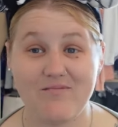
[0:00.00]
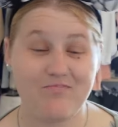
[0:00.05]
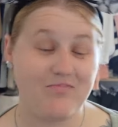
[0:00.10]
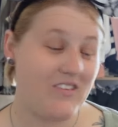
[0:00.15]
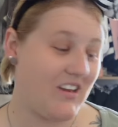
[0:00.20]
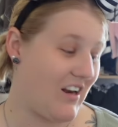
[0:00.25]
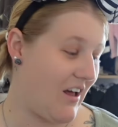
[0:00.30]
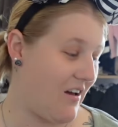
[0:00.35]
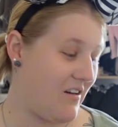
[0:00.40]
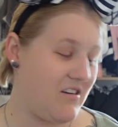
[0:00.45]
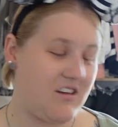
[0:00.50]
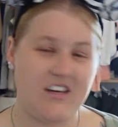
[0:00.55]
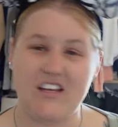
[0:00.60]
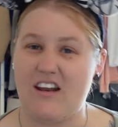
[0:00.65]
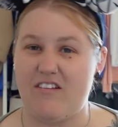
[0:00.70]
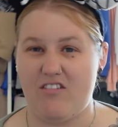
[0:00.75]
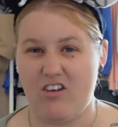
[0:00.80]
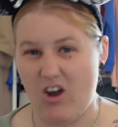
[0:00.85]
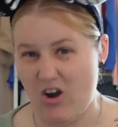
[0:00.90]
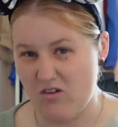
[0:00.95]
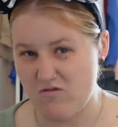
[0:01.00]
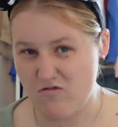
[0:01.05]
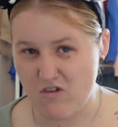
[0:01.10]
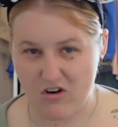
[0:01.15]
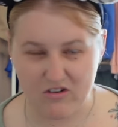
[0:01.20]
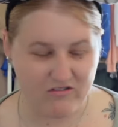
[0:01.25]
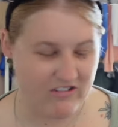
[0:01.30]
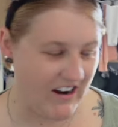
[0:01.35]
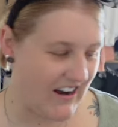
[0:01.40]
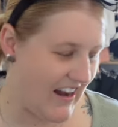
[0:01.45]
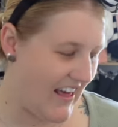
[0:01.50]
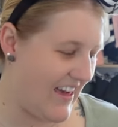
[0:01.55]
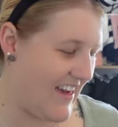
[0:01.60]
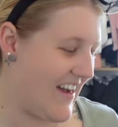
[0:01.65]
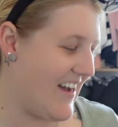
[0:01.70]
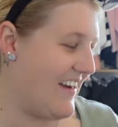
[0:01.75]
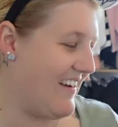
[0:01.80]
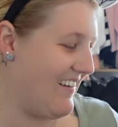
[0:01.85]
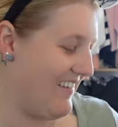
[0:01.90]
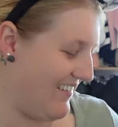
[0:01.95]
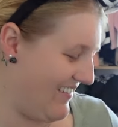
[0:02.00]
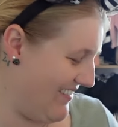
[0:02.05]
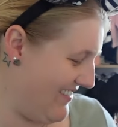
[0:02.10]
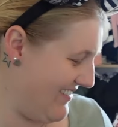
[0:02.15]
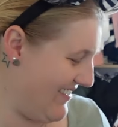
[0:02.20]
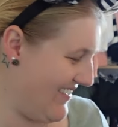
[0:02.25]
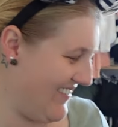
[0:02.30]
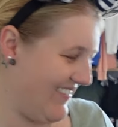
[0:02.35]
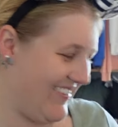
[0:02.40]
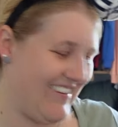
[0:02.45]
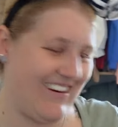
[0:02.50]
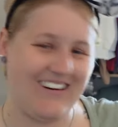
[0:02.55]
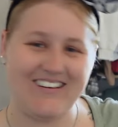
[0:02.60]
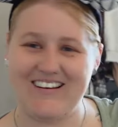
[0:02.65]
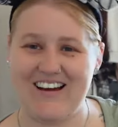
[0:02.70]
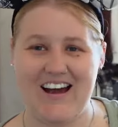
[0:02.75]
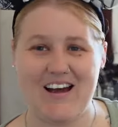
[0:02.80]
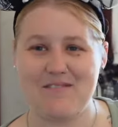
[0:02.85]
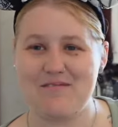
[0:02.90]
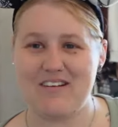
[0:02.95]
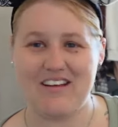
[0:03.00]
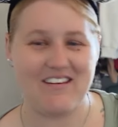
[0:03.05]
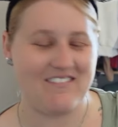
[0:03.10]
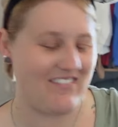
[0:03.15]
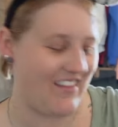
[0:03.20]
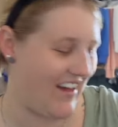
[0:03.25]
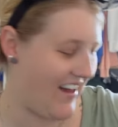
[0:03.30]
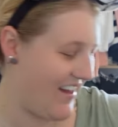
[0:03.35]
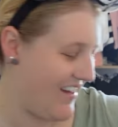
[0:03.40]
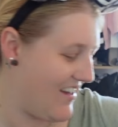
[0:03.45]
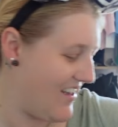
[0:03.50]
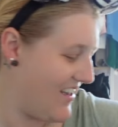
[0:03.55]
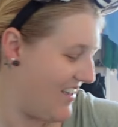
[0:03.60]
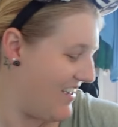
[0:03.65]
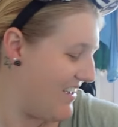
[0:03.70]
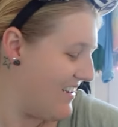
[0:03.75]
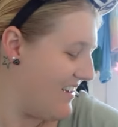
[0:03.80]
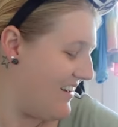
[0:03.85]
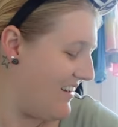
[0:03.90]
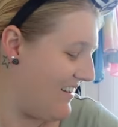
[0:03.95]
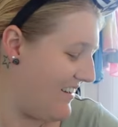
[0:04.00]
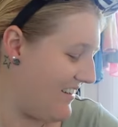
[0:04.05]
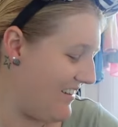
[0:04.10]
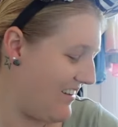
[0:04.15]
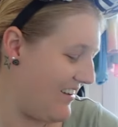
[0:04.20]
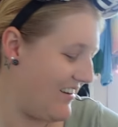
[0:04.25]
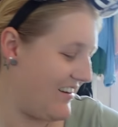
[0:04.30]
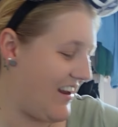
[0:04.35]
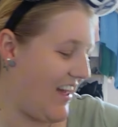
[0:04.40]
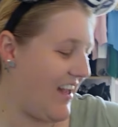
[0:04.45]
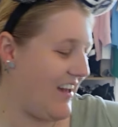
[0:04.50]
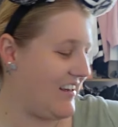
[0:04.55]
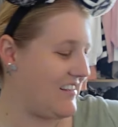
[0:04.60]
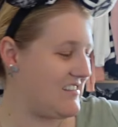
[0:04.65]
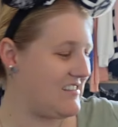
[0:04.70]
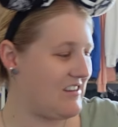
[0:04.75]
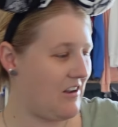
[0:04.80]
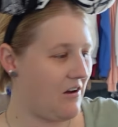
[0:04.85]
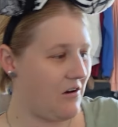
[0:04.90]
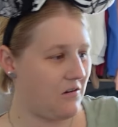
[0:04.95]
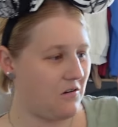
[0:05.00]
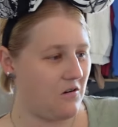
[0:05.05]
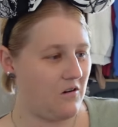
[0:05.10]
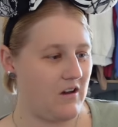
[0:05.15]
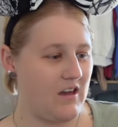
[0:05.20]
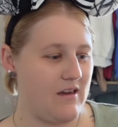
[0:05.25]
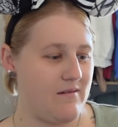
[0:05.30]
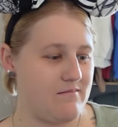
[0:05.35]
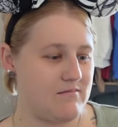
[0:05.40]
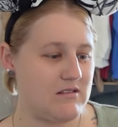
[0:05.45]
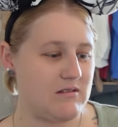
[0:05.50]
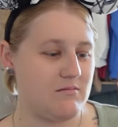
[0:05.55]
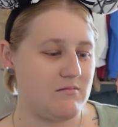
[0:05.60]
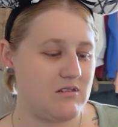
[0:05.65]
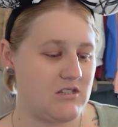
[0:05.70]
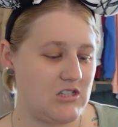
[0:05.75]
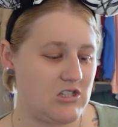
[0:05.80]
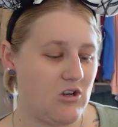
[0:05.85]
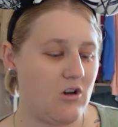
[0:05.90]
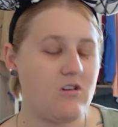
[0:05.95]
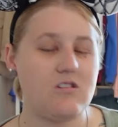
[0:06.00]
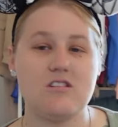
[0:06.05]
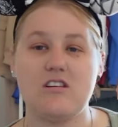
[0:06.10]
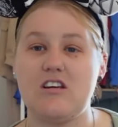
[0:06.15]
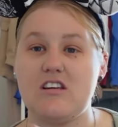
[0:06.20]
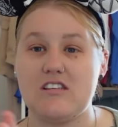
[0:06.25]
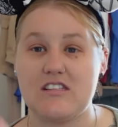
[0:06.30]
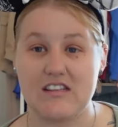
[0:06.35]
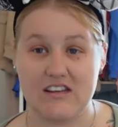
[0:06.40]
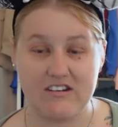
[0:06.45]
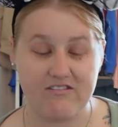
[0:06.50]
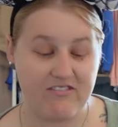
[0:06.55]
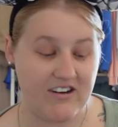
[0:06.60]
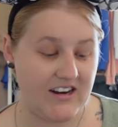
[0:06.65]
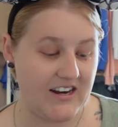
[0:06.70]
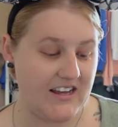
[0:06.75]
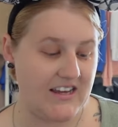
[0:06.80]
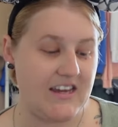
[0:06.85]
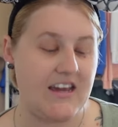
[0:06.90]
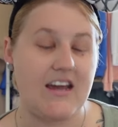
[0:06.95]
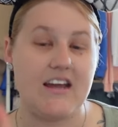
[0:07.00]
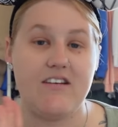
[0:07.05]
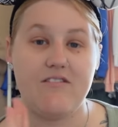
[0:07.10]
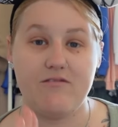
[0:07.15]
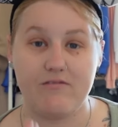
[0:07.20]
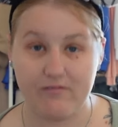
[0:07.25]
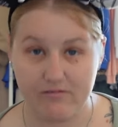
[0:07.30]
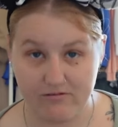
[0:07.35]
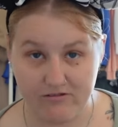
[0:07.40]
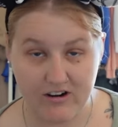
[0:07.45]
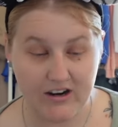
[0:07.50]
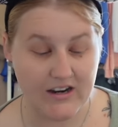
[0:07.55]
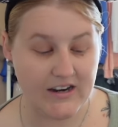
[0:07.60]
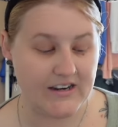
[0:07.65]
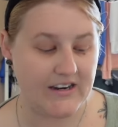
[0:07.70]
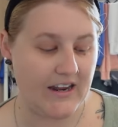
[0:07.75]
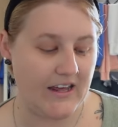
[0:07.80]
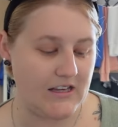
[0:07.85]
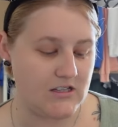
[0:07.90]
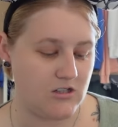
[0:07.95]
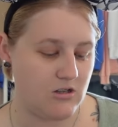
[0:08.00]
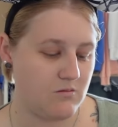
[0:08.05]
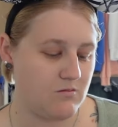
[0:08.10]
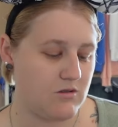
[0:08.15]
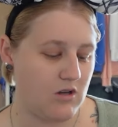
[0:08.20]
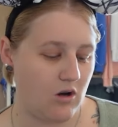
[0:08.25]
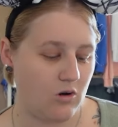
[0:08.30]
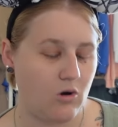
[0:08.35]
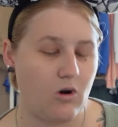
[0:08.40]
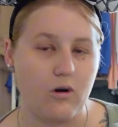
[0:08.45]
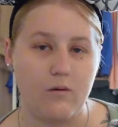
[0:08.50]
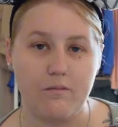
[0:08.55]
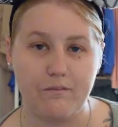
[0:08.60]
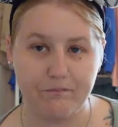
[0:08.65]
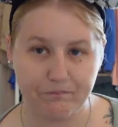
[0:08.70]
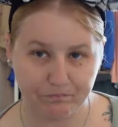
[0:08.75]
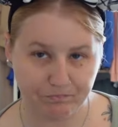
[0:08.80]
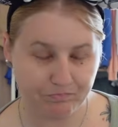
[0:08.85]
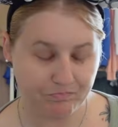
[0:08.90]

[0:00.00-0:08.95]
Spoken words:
you know, you can never go wrong, really. I can't believe that. Next, I've got him some socks because he really, really needs them. So I've got him